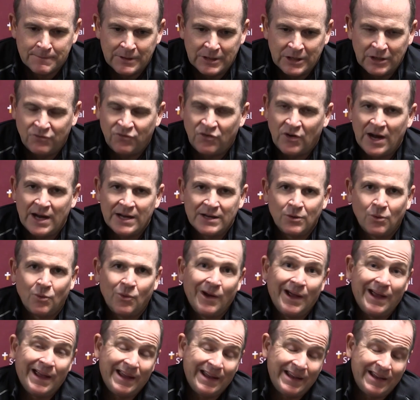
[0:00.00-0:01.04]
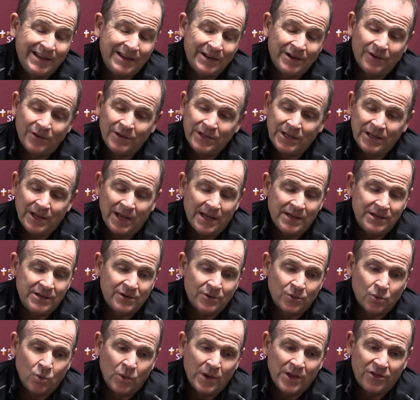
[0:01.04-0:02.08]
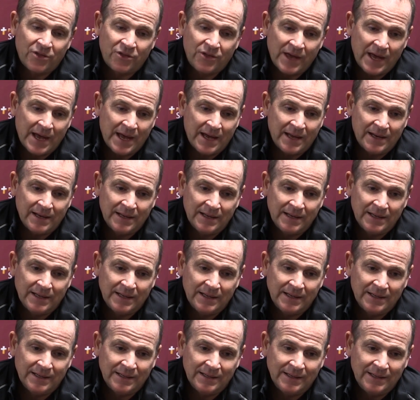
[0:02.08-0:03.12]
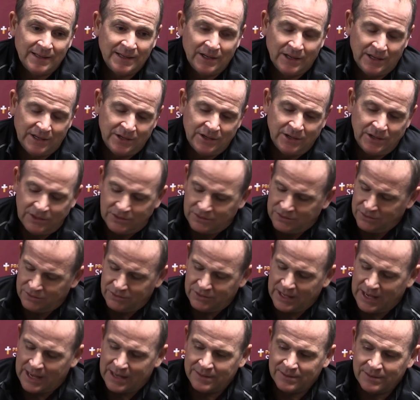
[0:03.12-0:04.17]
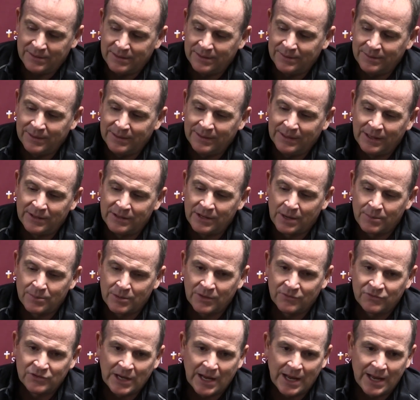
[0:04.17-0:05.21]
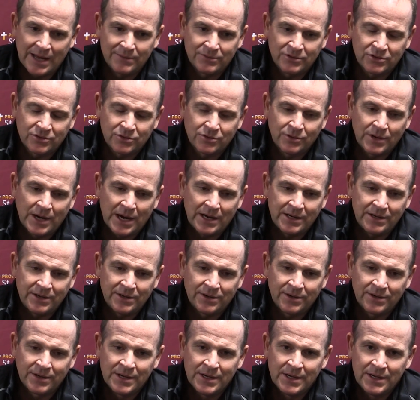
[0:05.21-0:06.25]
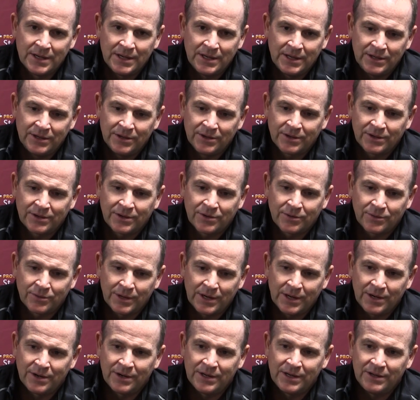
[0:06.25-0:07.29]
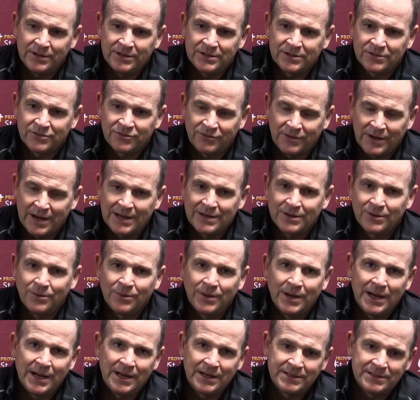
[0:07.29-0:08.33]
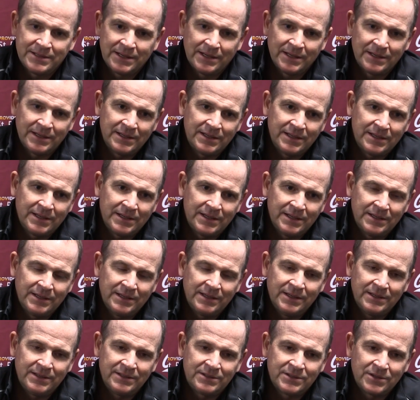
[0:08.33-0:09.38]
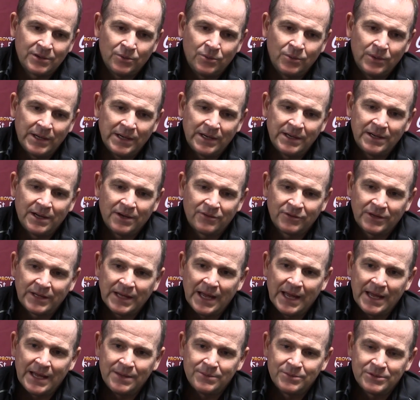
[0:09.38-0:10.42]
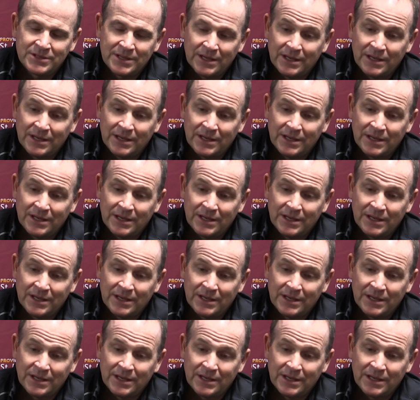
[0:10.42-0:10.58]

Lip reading: you find a way. You know, and you're with that. You do that a number of times throughout your career. You just find a way to win enough games